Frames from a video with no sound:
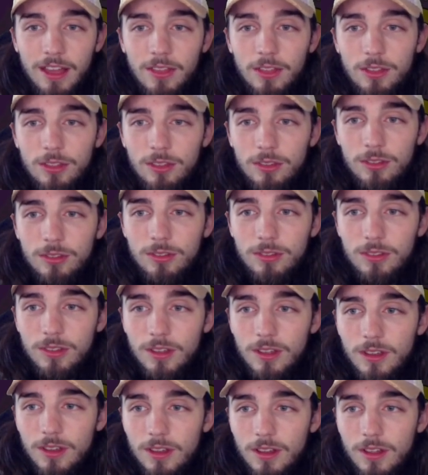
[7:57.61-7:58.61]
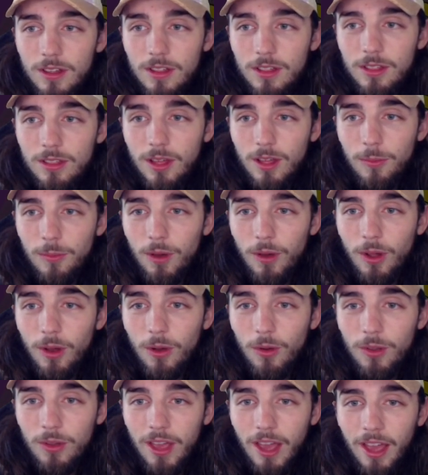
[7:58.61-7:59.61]
Yeah, this is somewhat
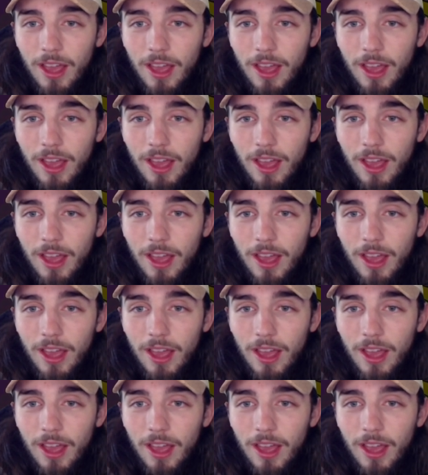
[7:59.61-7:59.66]
okay.